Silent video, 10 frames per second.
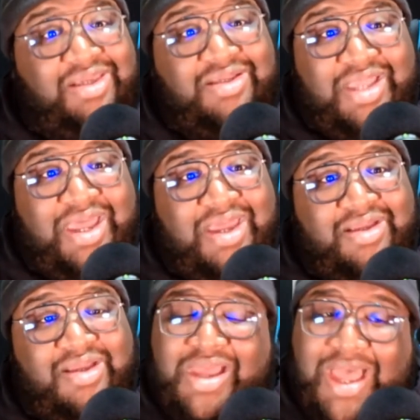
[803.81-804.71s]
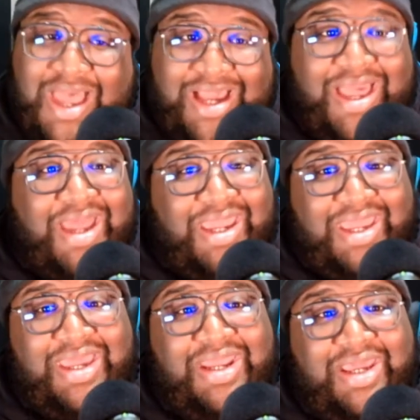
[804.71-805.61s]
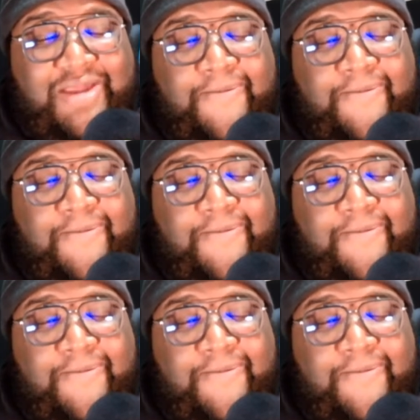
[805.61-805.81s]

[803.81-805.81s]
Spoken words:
that. I gotta have that.